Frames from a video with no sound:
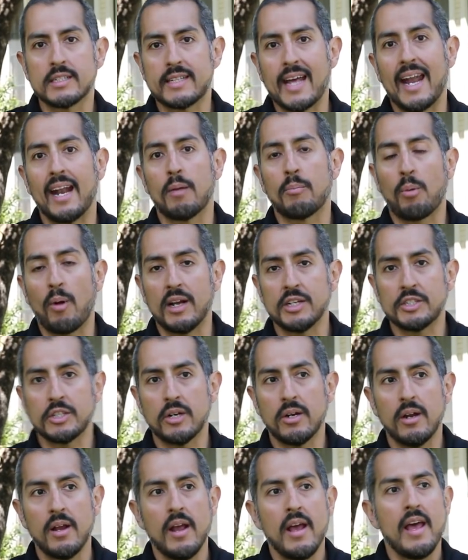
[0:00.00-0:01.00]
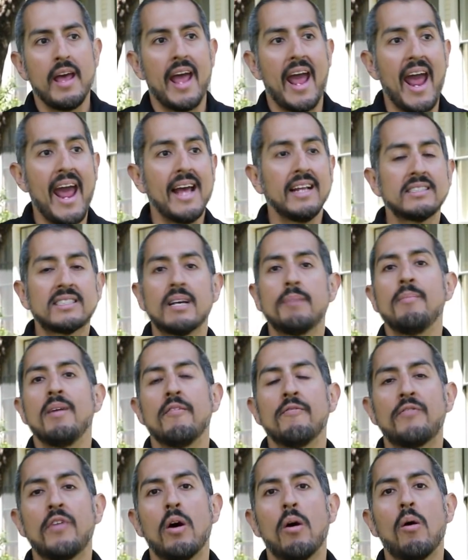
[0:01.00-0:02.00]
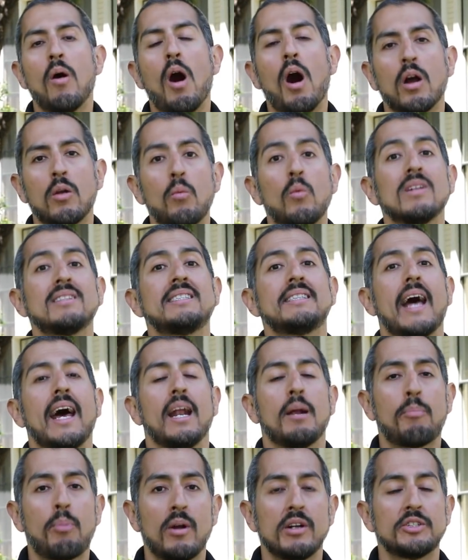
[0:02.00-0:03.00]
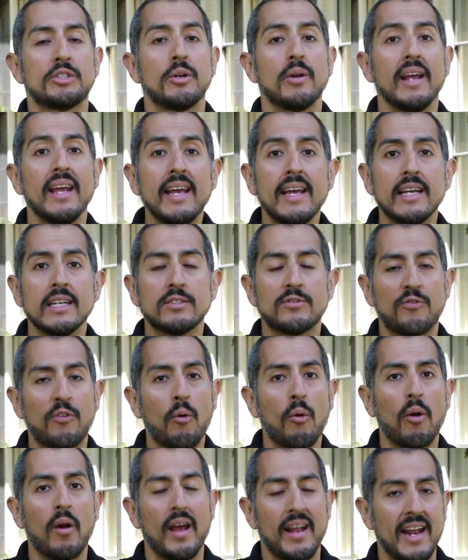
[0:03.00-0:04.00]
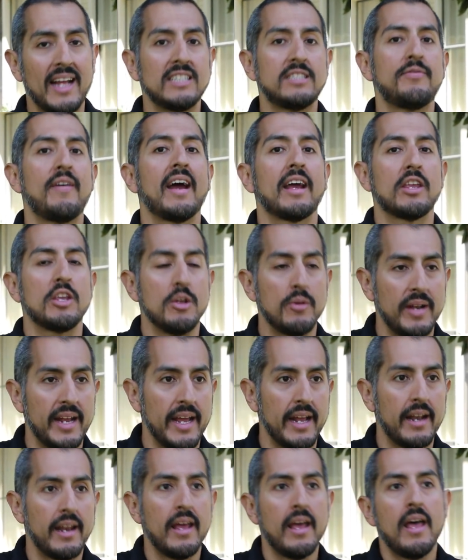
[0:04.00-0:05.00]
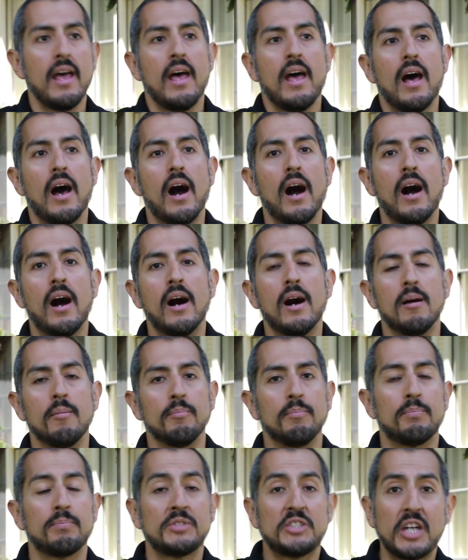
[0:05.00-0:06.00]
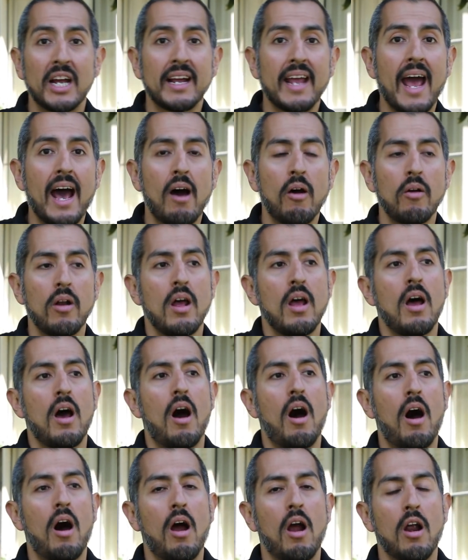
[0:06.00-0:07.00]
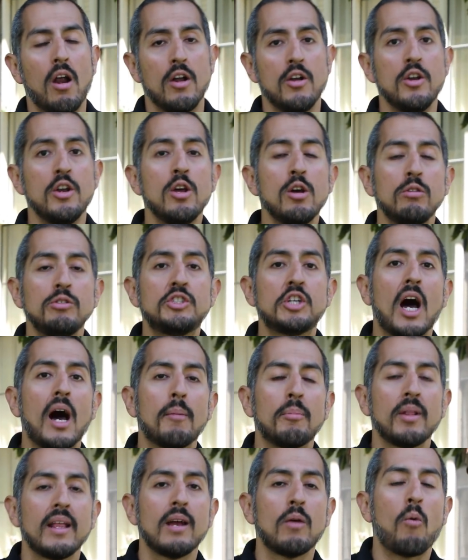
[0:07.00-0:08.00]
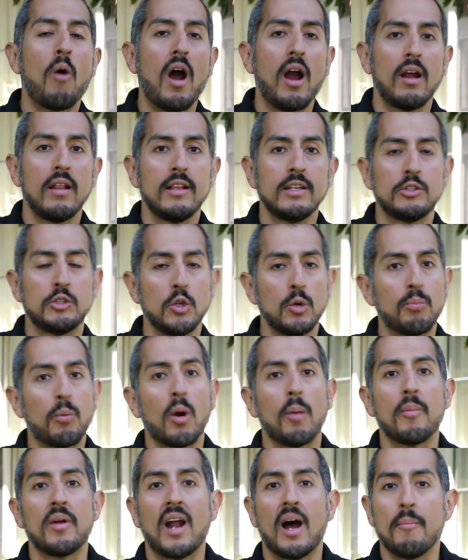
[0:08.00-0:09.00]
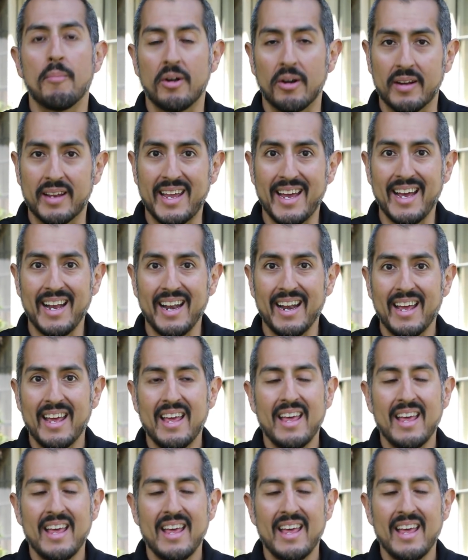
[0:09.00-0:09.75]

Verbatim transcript: static pressure and some info on what static pressure is for an HVAC unit. Um, check out our new JobLink wireless dual port manometer kit